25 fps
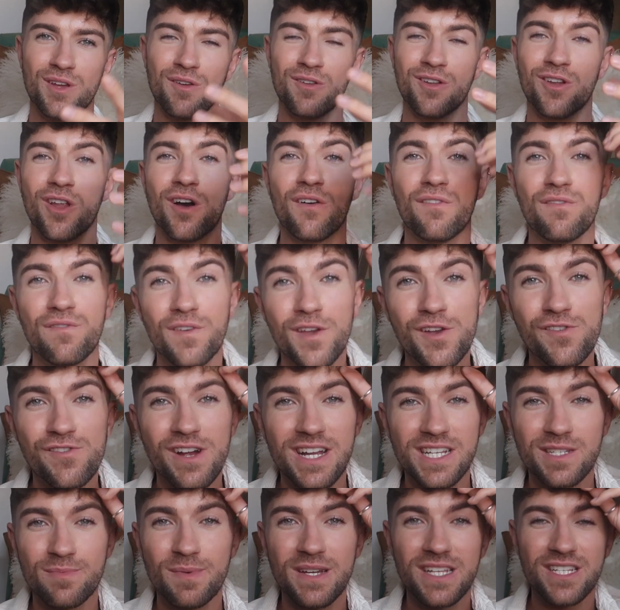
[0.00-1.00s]
doing a lot of food
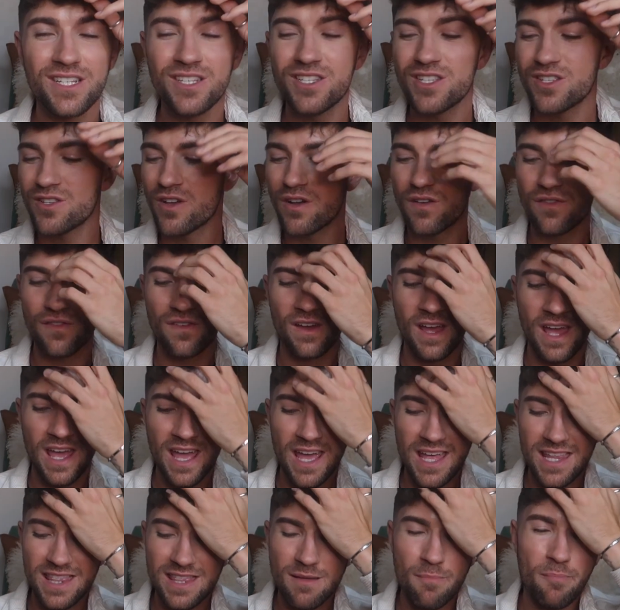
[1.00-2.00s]
recipes and stuff,
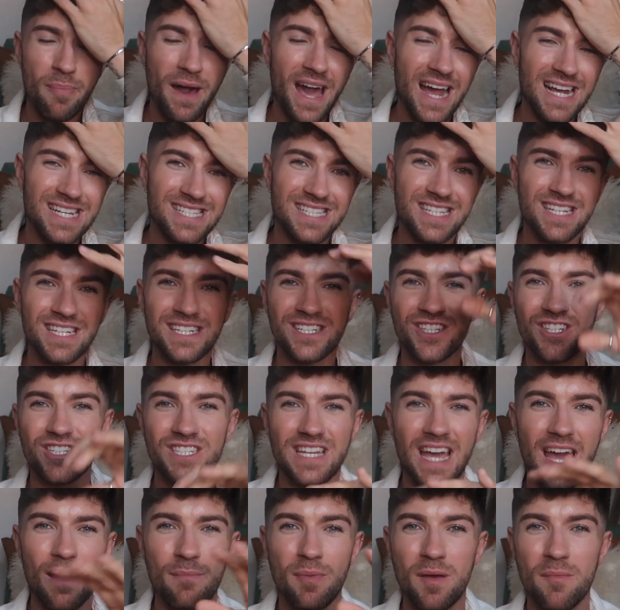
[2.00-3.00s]
the bags can
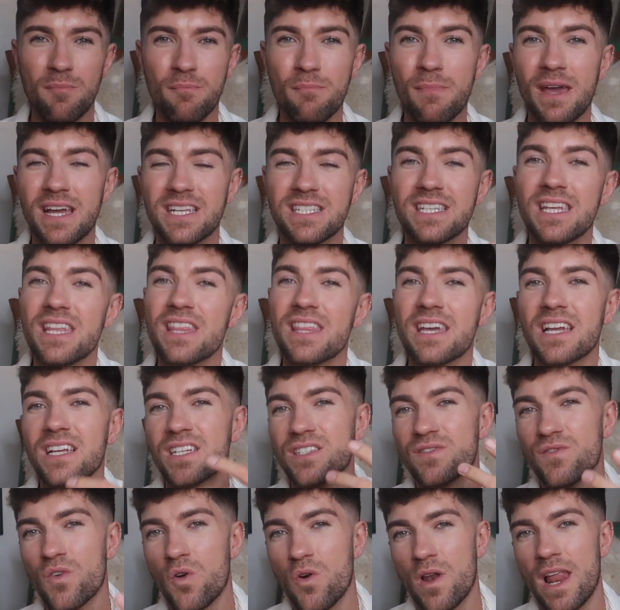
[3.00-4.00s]
just get a bit messy,
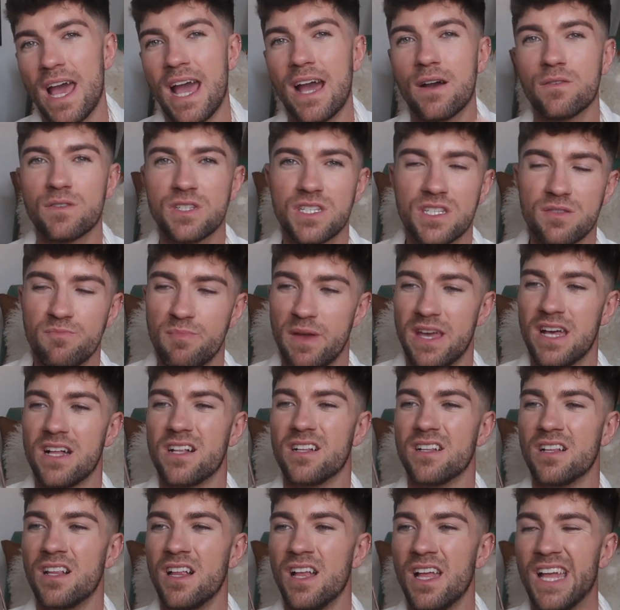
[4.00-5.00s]
things fall out,
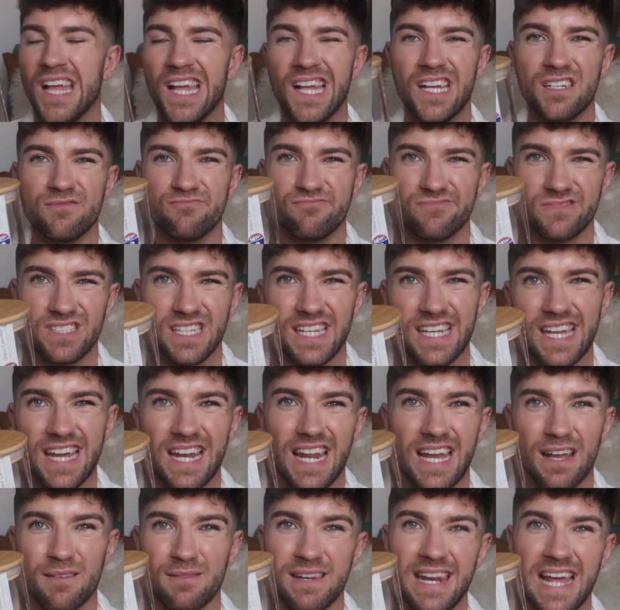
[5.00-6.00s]
spill, and get
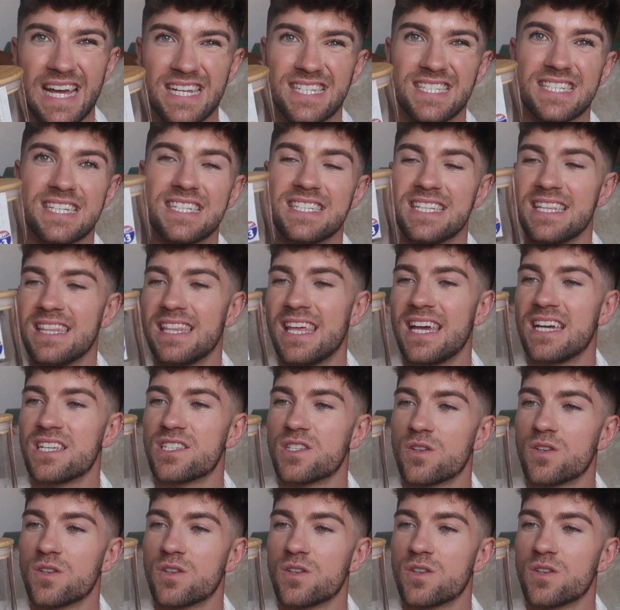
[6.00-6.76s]
like nasties in there.